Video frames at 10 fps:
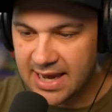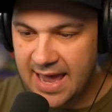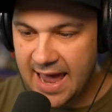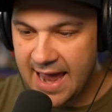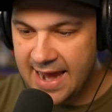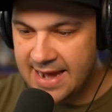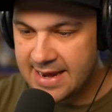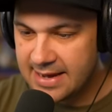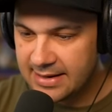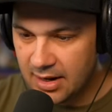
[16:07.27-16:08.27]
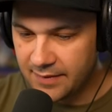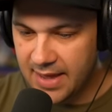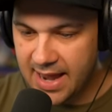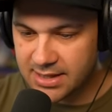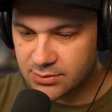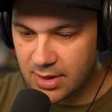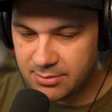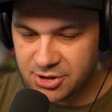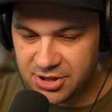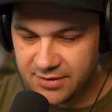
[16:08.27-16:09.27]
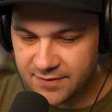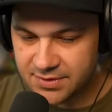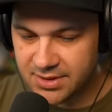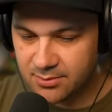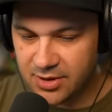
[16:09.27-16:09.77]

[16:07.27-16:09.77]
a K on the x-ray machine for some